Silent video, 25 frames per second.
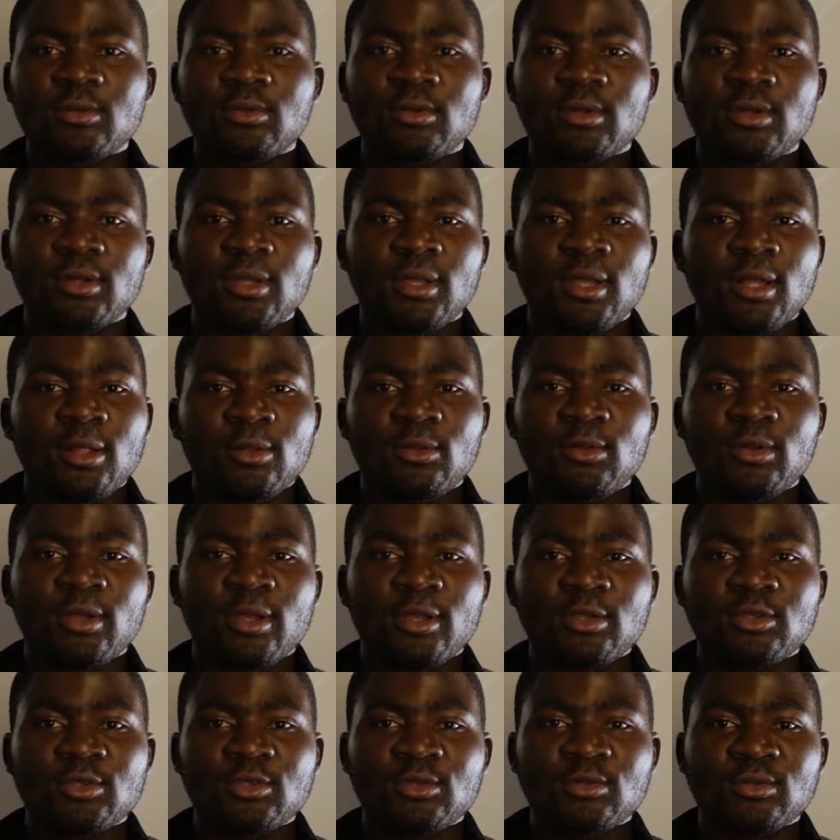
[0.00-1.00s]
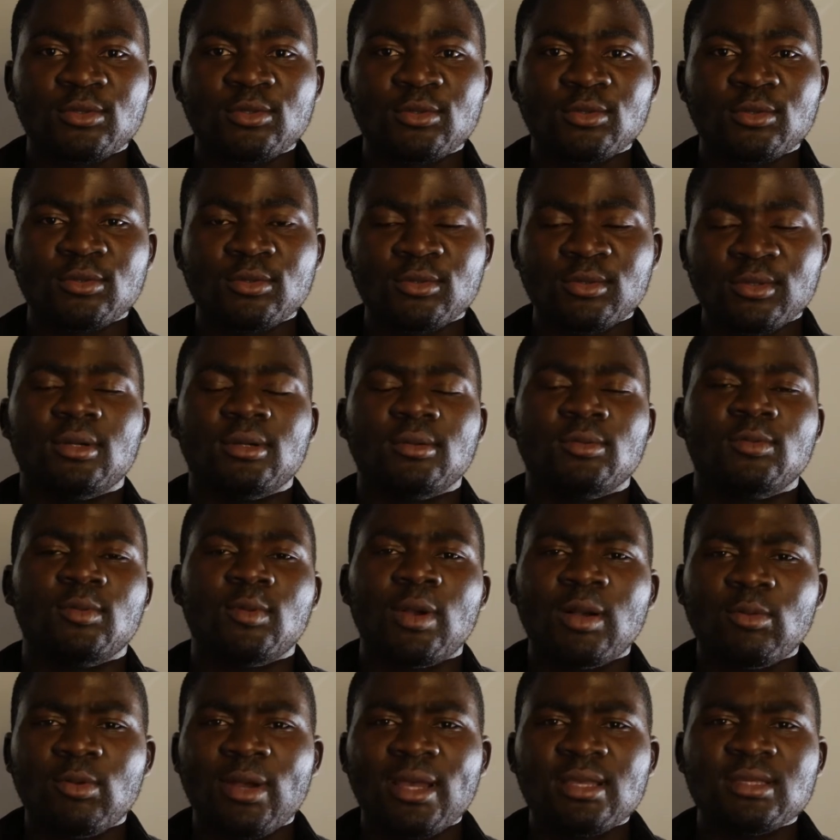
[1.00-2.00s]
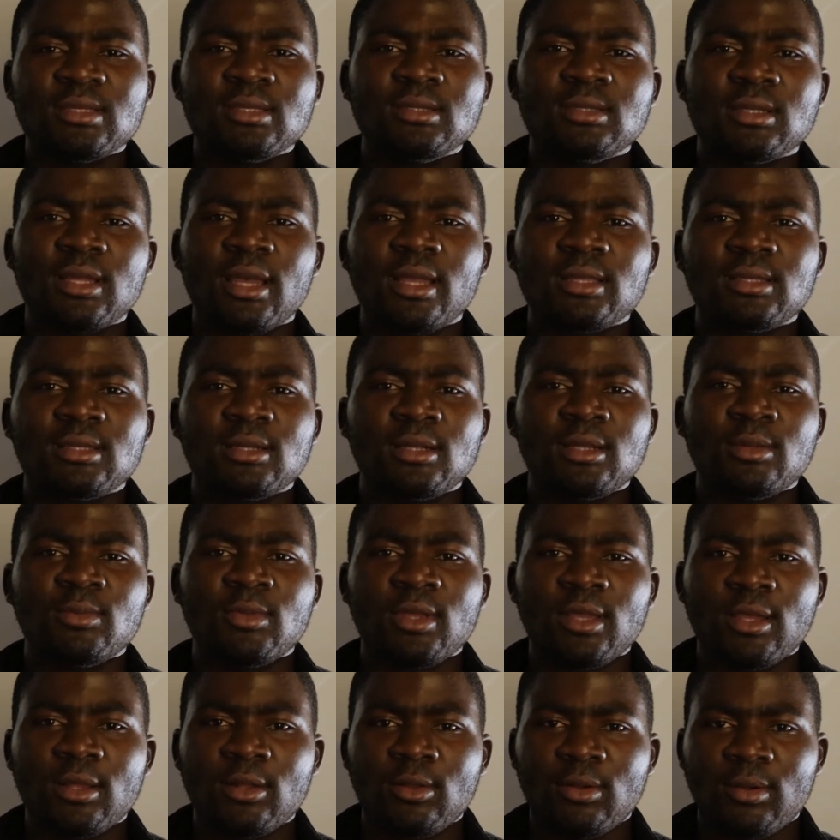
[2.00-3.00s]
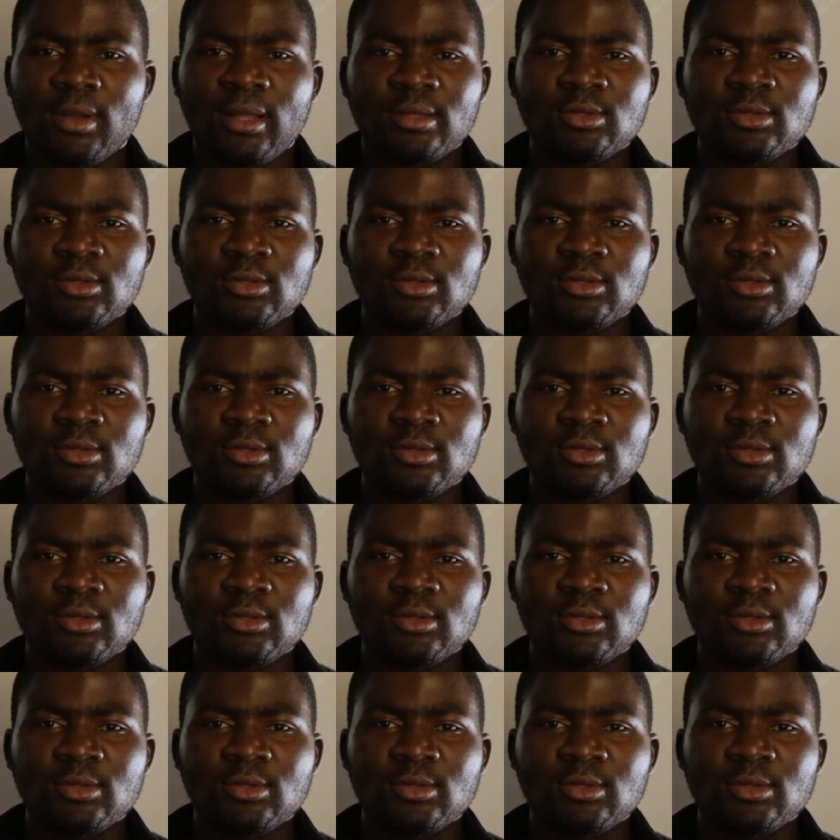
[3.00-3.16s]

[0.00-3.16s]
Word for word: look, look at you. So why is this guy telling me hello?